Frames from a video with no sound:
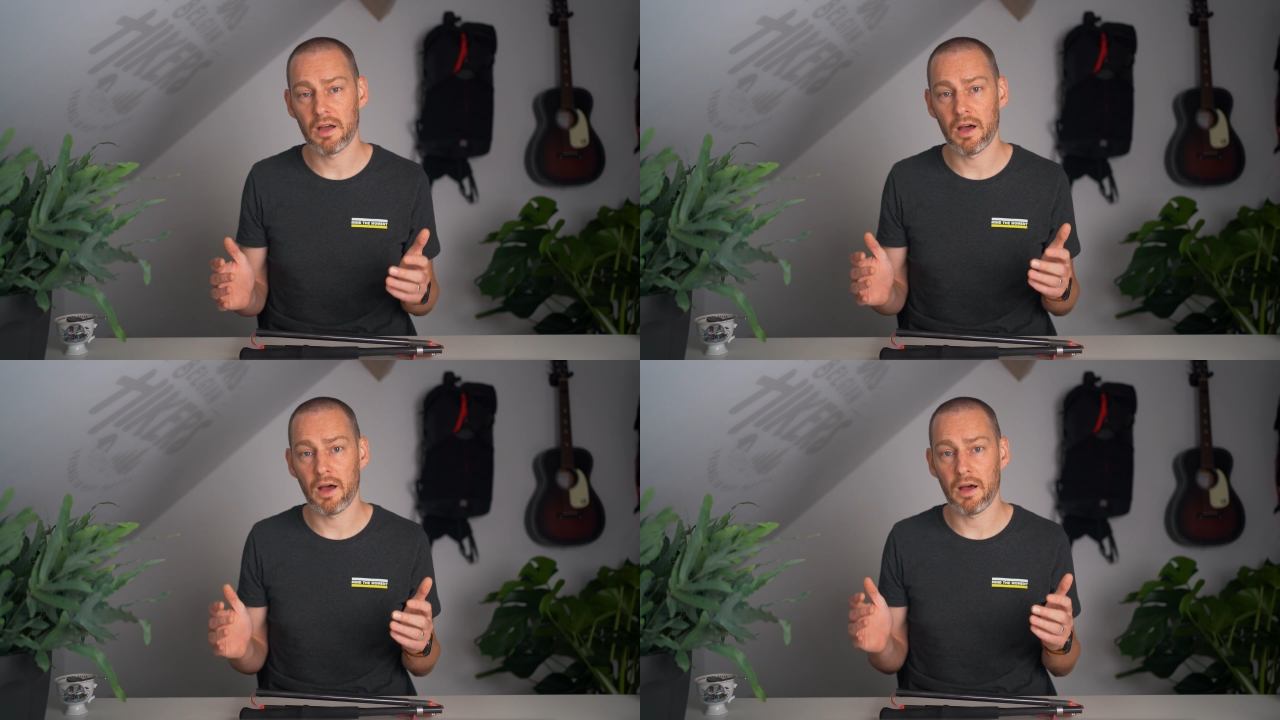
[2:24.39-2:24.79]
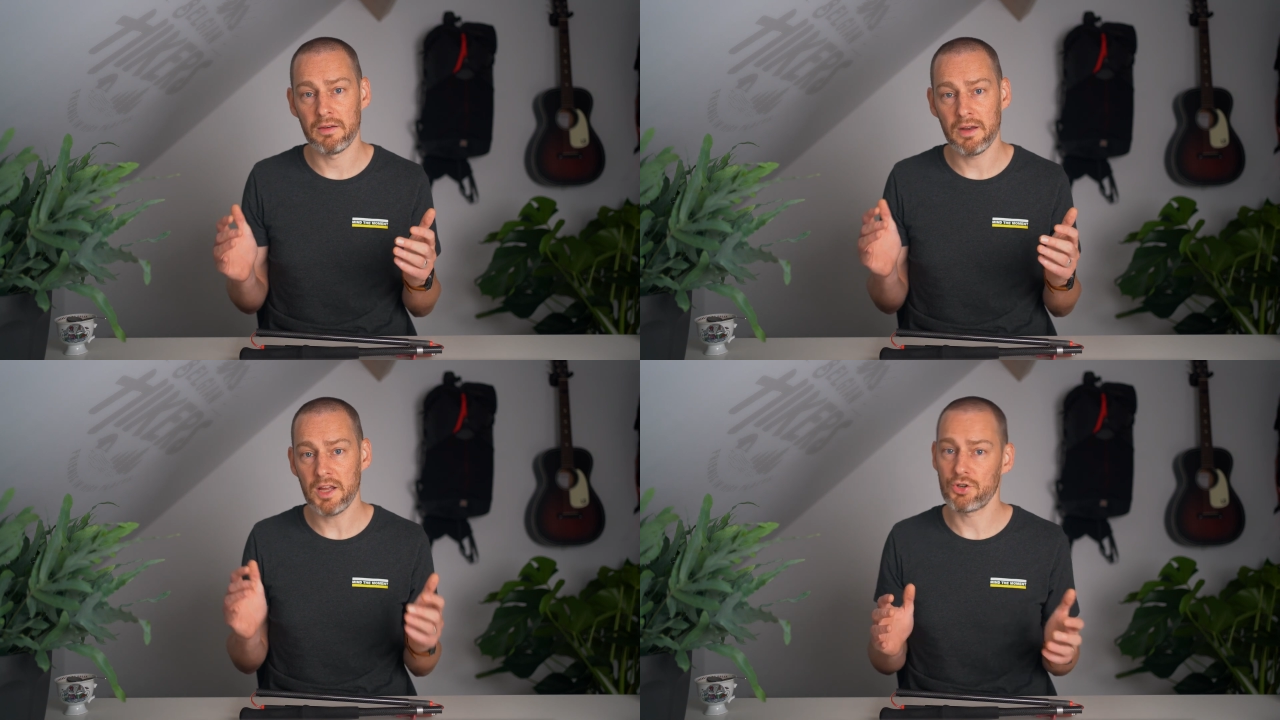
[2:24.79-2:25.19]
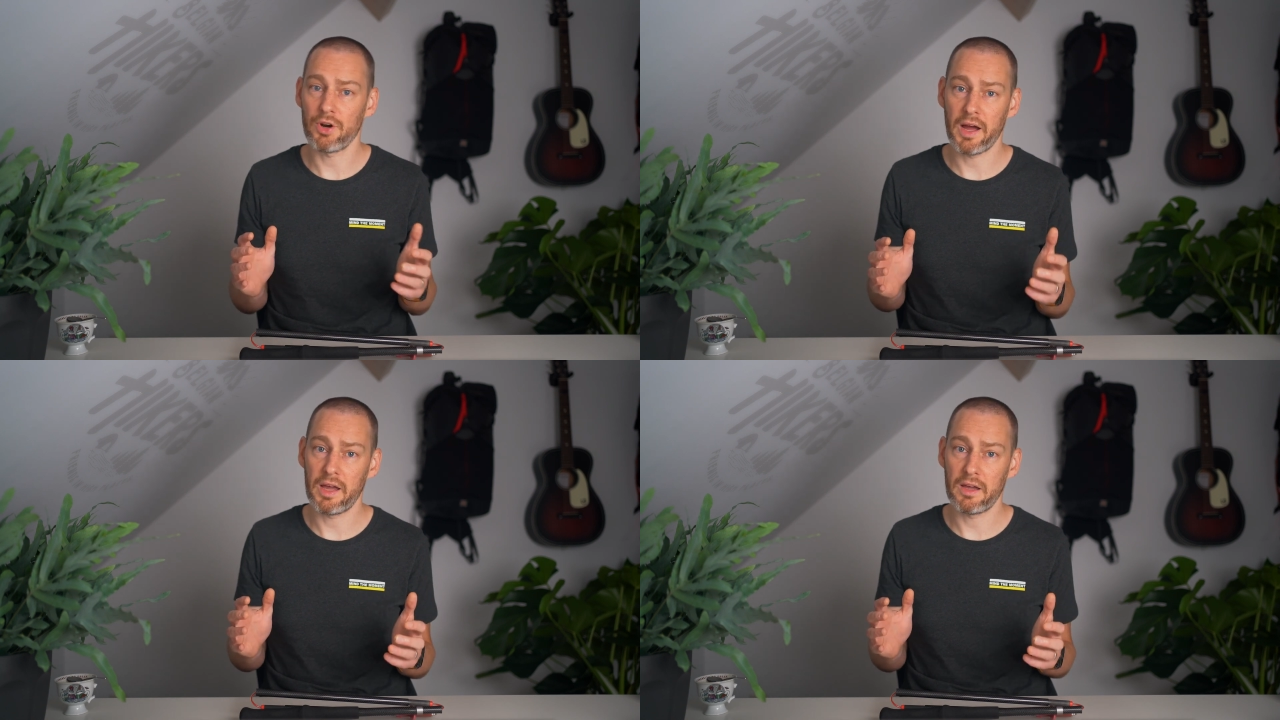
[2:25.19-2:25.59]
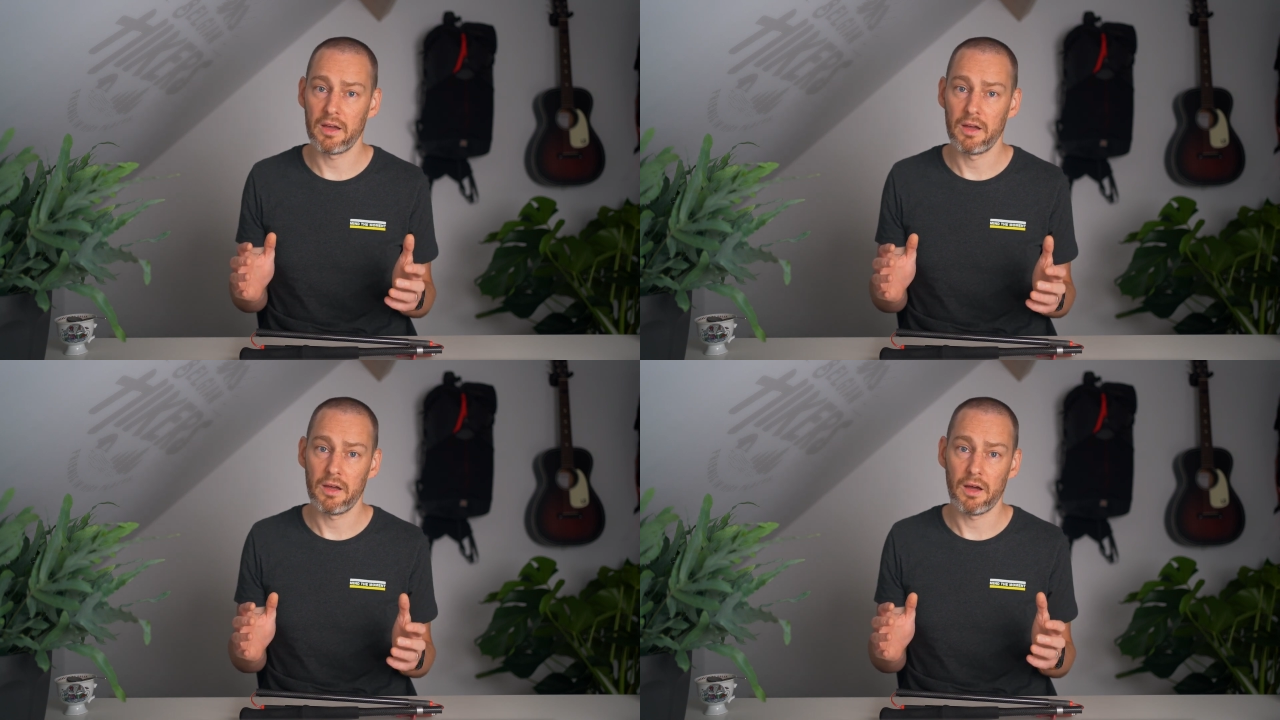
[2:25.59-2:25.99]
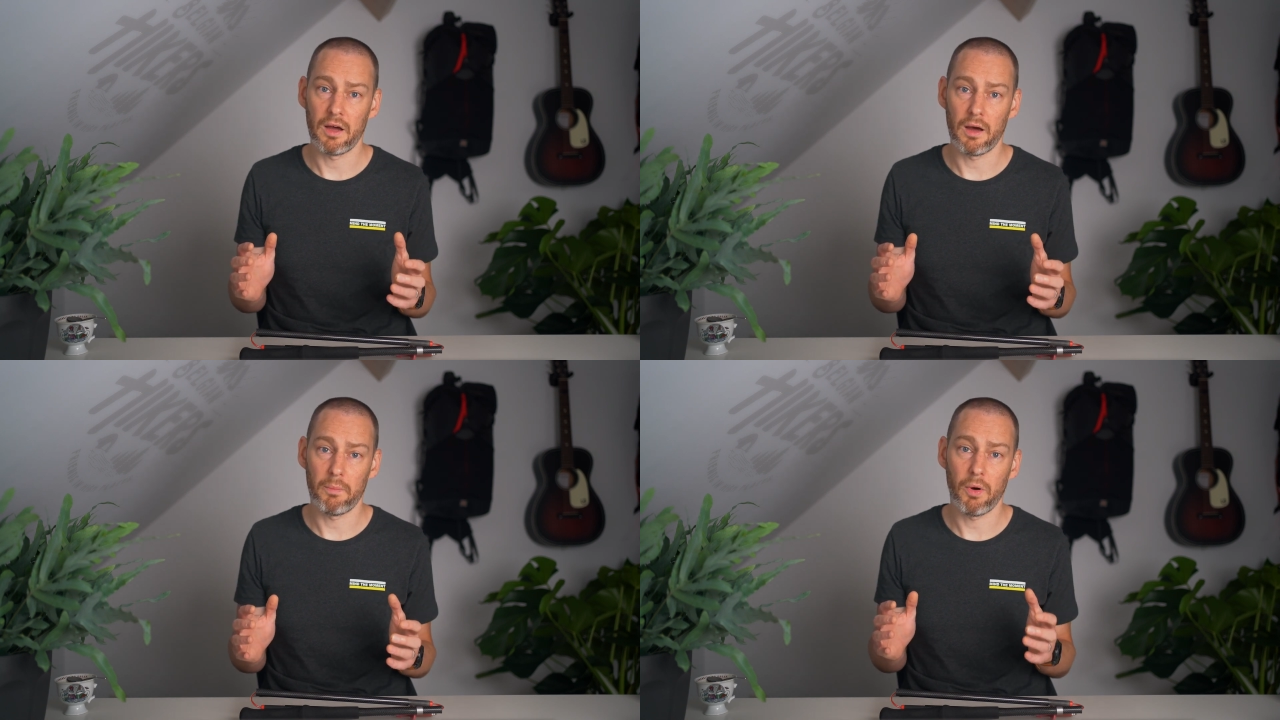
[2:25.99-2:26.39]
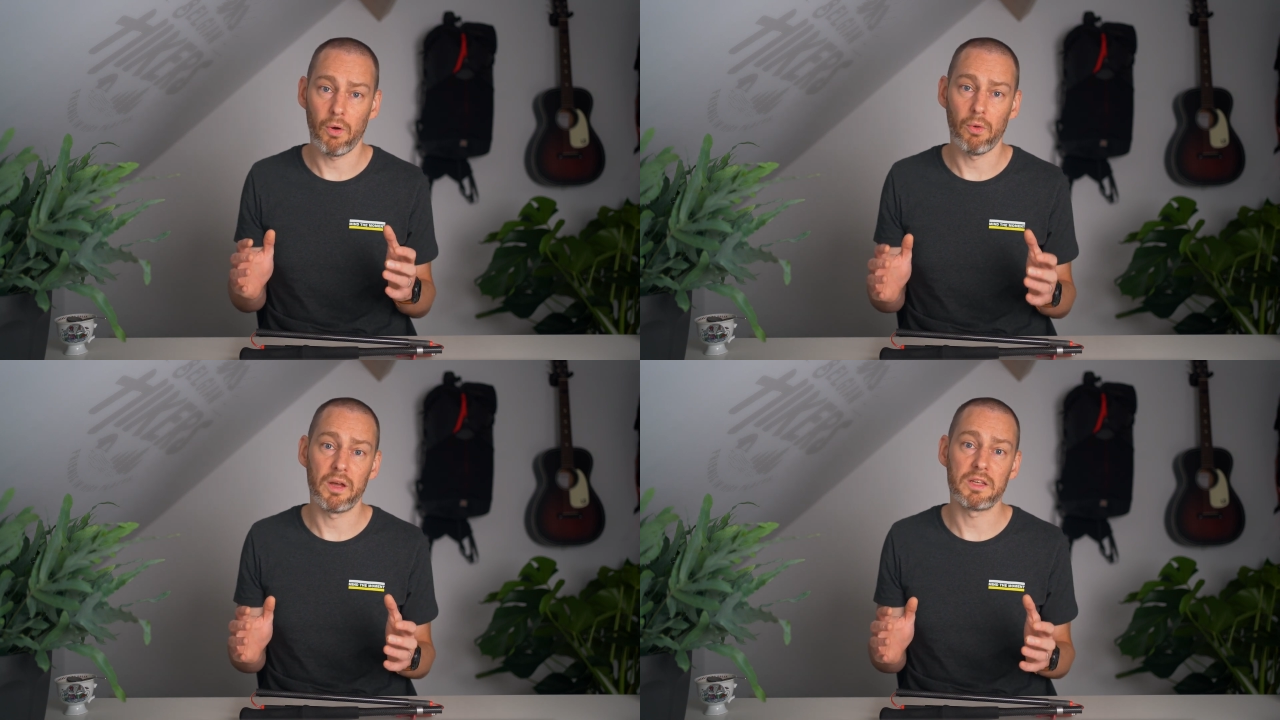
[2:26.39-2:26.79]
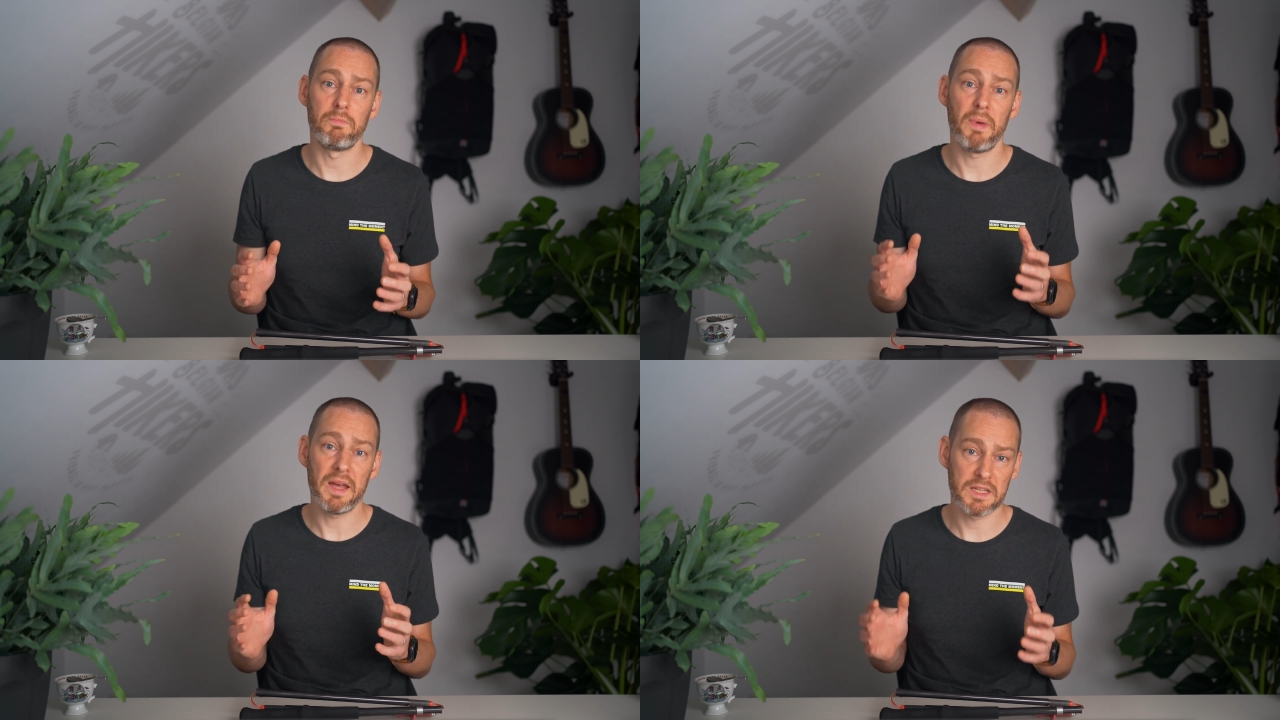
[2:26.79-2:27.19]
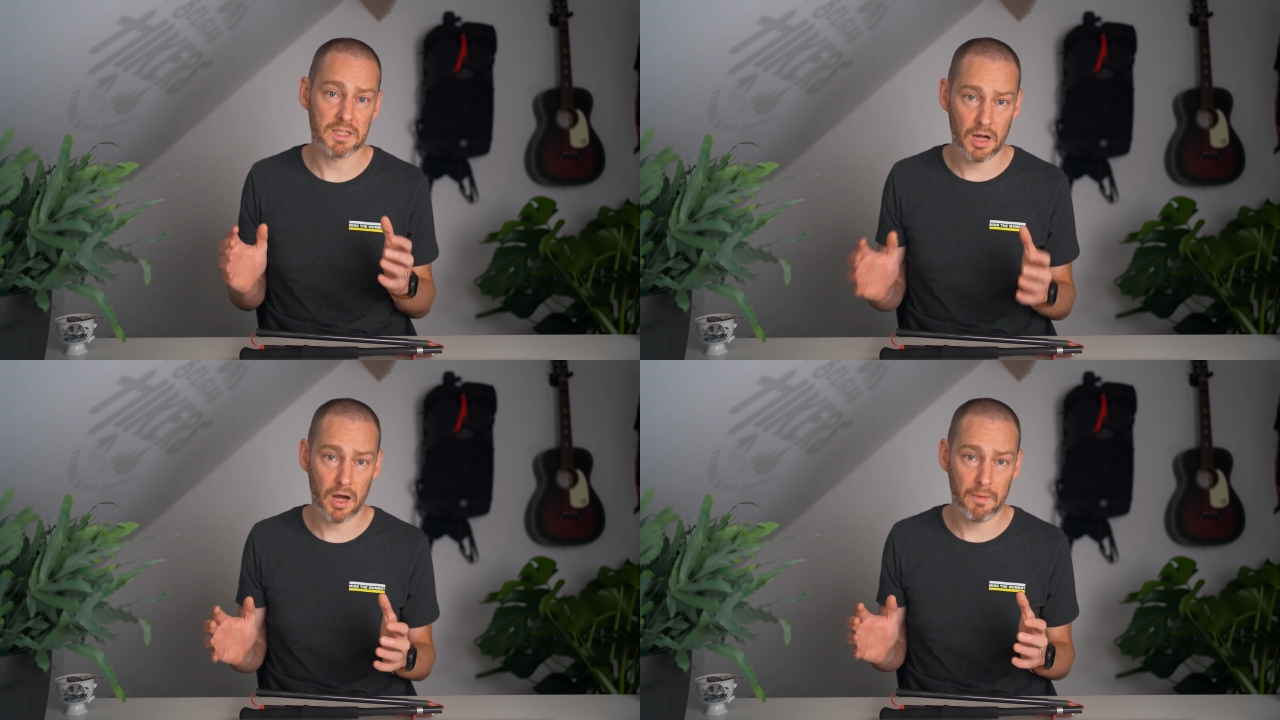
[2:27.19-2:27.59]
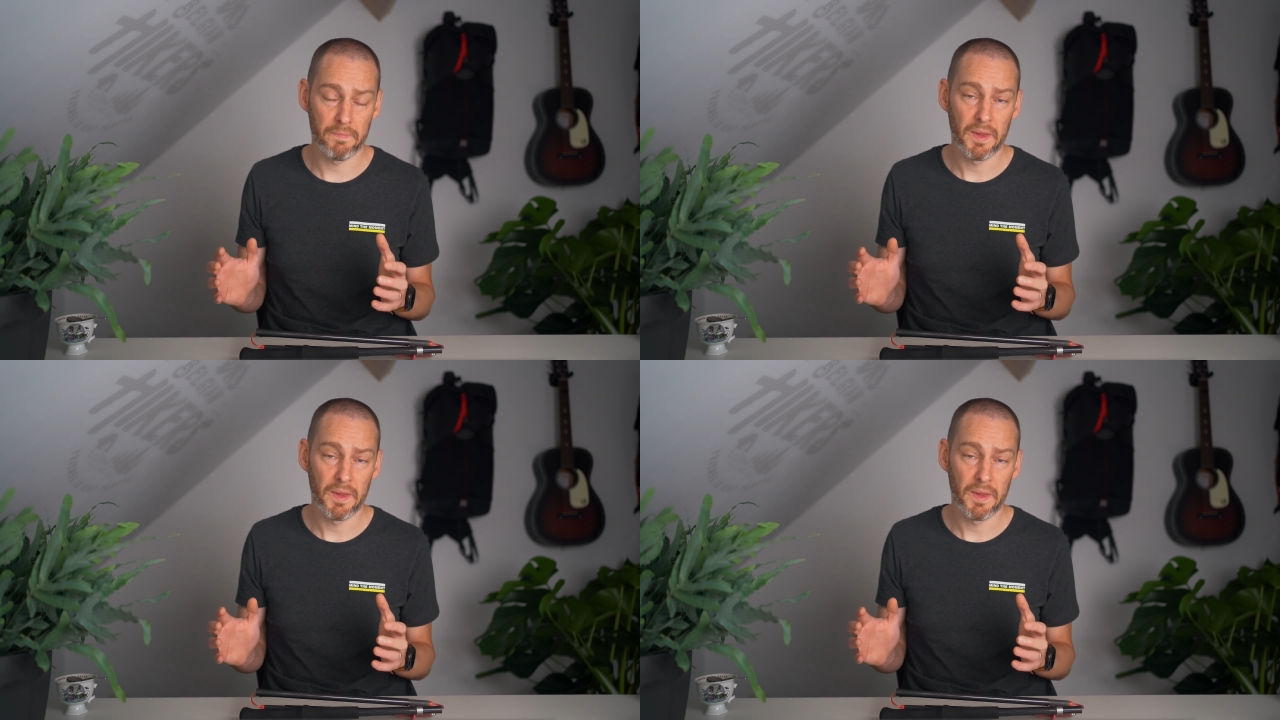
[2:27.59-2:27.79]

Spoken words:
Naturehike pole is based on.